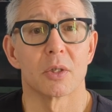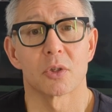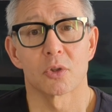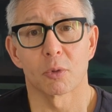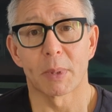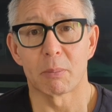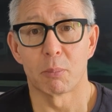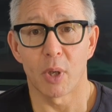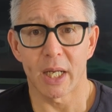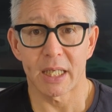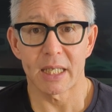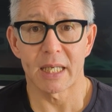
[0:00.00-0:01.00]
So, so by
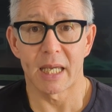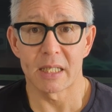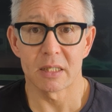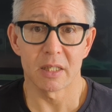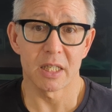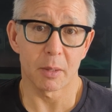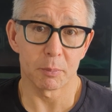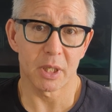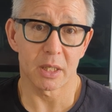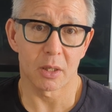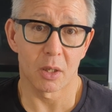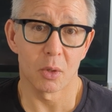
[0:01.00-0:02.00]
breaking into the
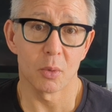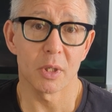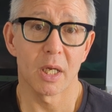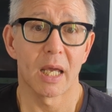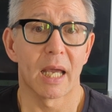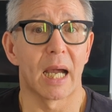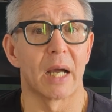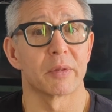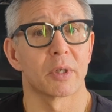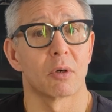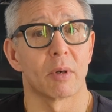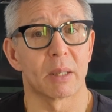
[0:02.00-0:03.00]
update code at
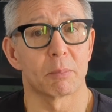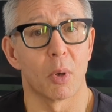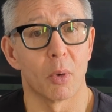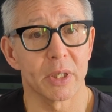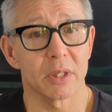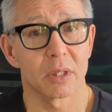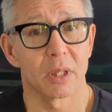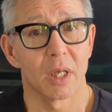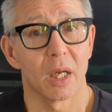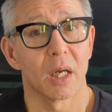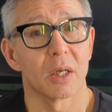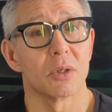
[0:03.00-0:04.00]
the correct point,
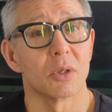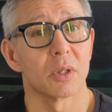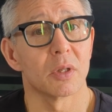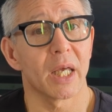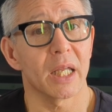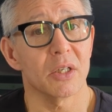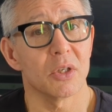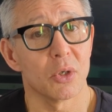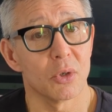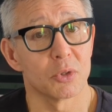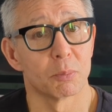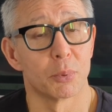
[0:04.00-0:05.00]
you can then
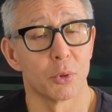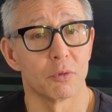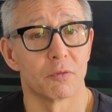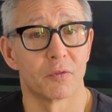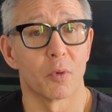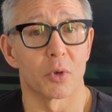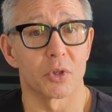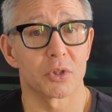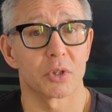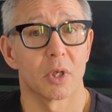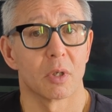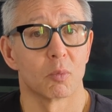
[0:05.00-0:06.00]
use brute
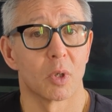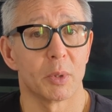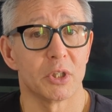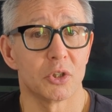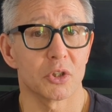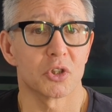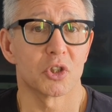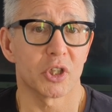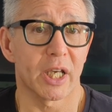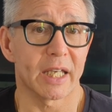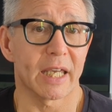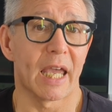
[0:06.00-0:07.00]
force, where we just
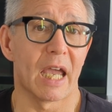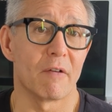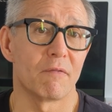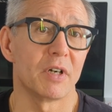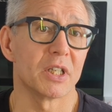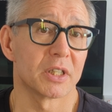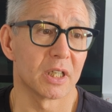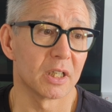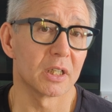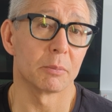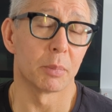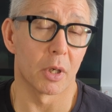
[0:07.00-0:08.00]
check every
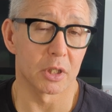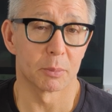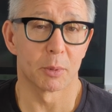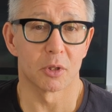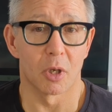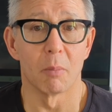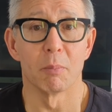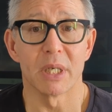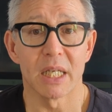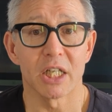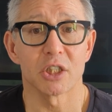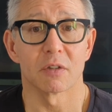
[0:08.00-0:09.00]
single possible
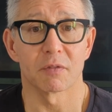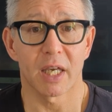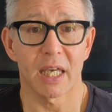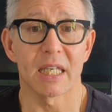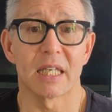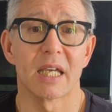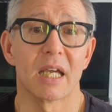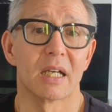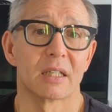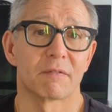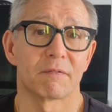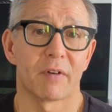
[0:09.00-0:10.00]
combination of key
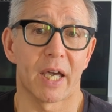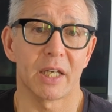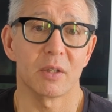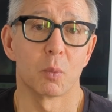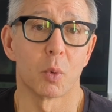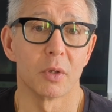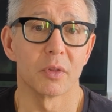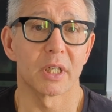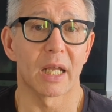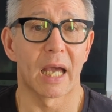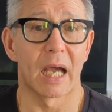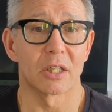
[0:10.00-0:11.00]
to find one
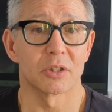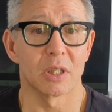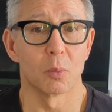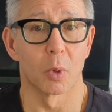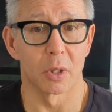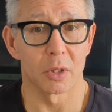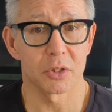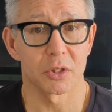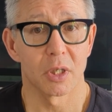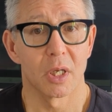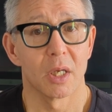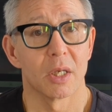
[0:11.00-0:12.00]
that actually
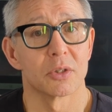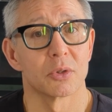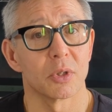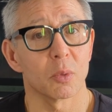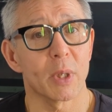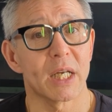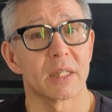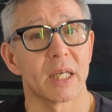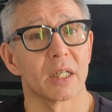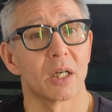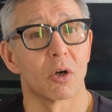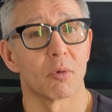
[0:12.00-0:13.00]
works, so that we can
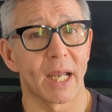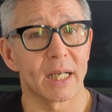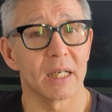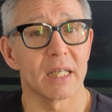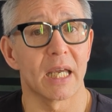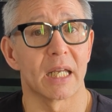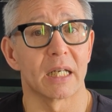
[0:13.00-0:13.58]
then correctly